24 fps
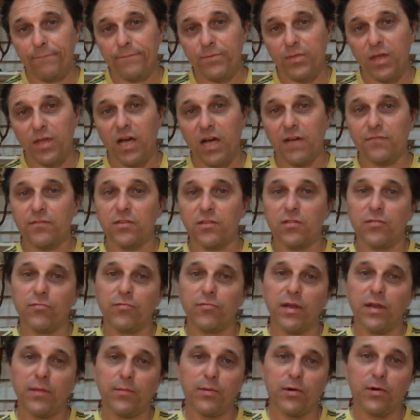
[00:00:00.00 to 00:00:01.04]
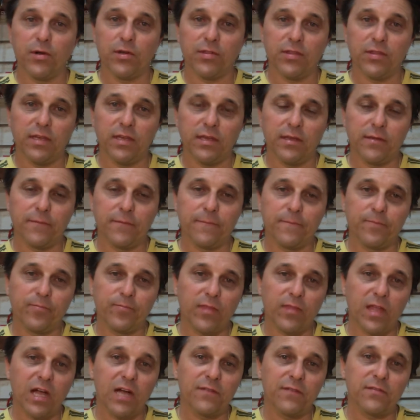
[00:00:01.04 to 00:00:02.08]
After the rebirthing,
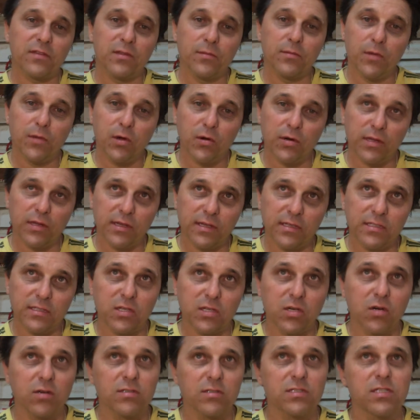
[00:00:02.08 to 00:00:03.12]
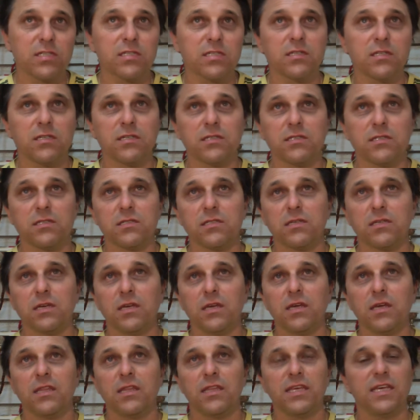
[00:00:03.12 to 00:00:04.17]
after the melding into consciousness,
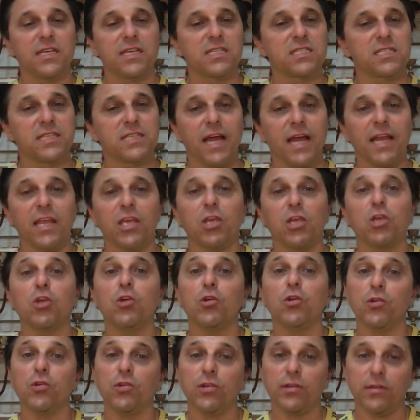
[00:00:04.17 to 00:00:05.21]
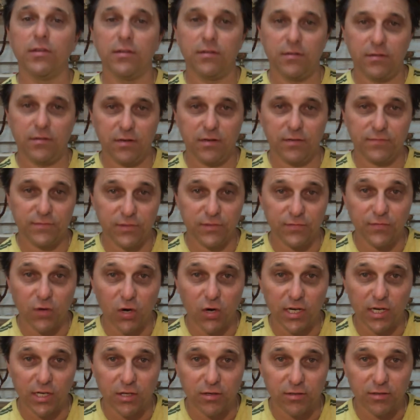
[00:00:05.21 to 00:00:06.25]
the ecstatic union of
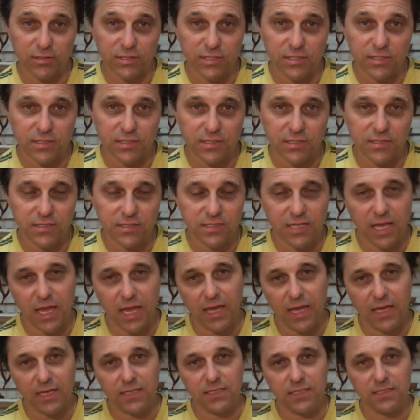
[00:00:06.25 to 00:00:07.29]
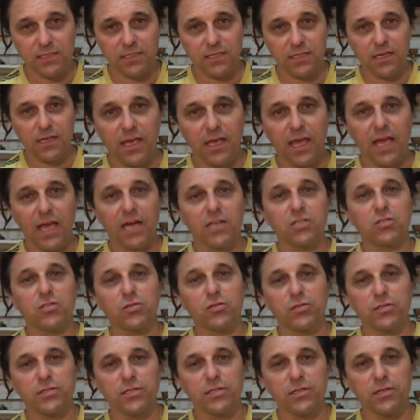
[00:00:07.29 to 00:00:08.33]
divine consciousness and our
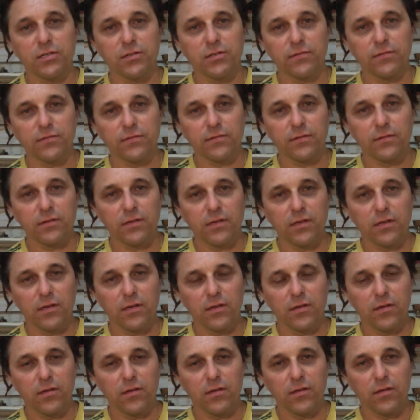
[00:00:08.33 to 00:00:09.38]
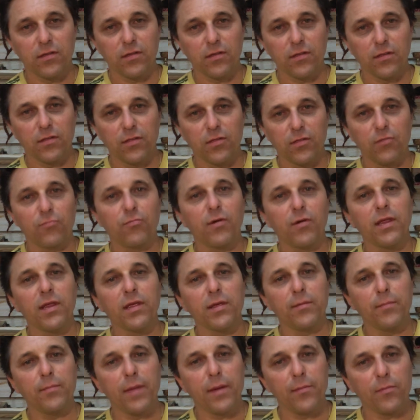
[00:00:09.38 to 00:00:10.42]
true self, the
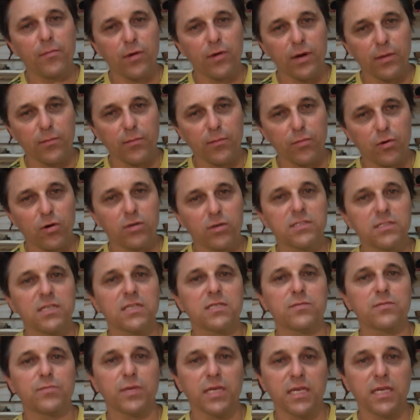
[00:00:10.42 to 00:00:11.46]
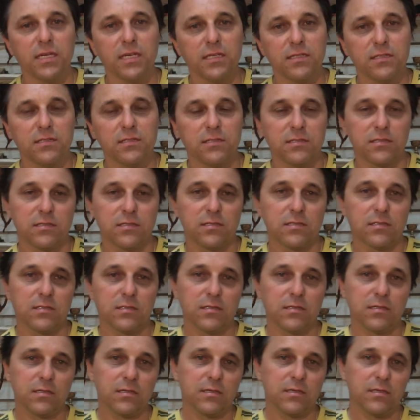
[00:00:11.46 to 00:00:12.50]
remembering process begins.
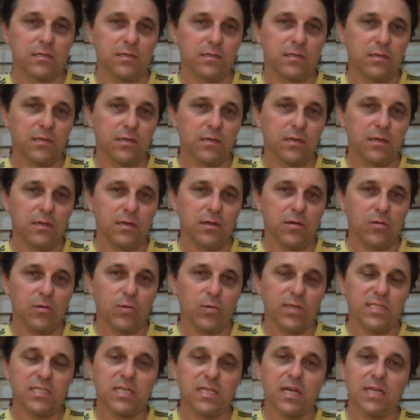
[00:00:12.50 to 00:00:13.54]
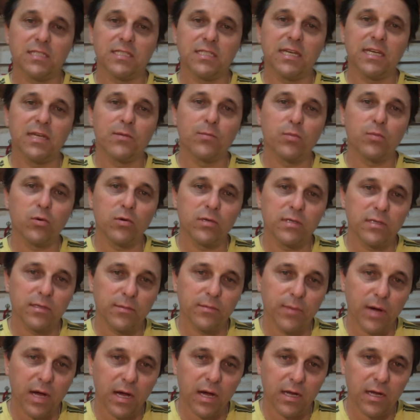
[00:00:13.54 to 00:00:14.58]
We start to get put
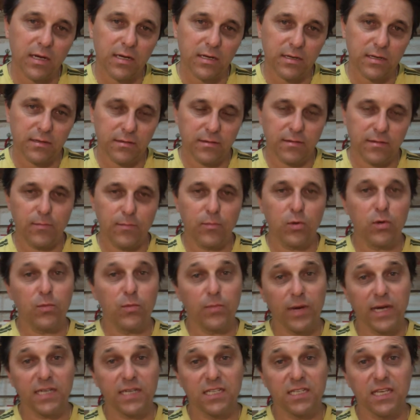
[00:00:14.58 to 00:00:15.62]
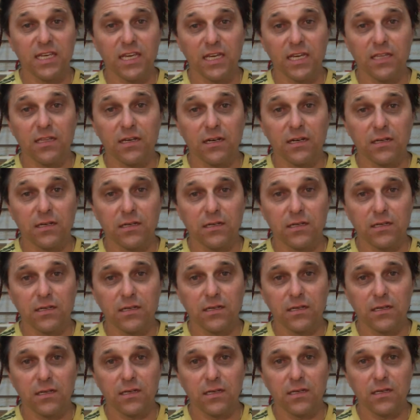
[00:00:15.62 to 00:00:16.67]
apart, put back together.
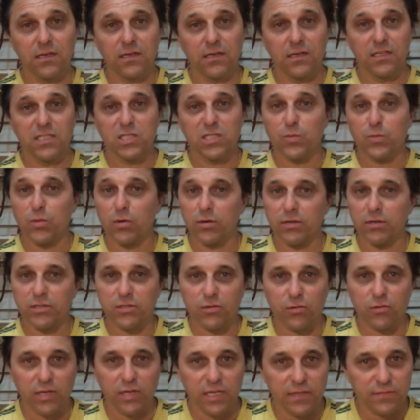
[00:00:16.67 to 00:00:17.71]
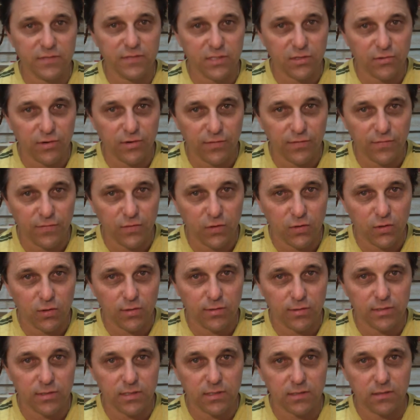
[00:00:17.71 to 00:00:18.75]
Spiritual gifts are
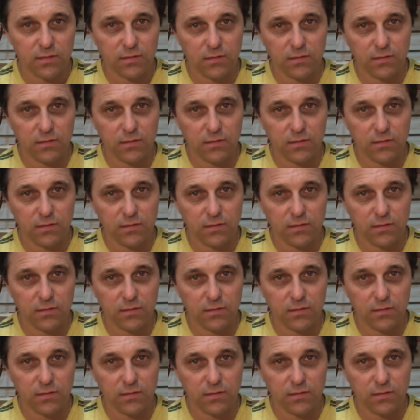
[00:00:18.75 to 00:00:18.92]
infused.